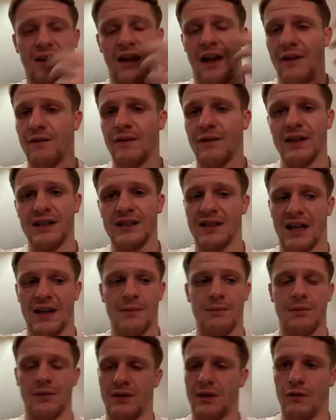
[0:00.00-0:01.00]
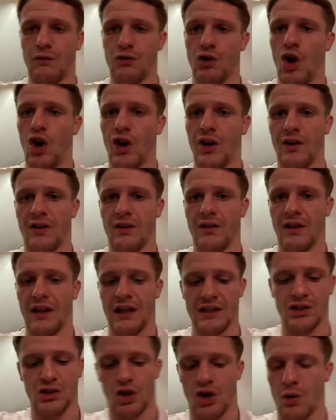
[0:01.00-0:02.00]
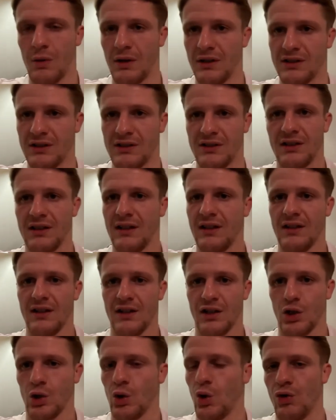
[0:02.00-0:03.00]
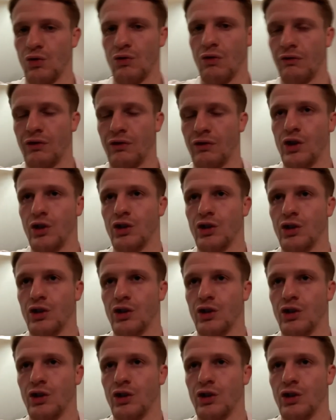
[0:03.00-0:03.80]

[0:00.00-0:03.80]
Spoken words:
every time they've gone, it's always glowing reviews.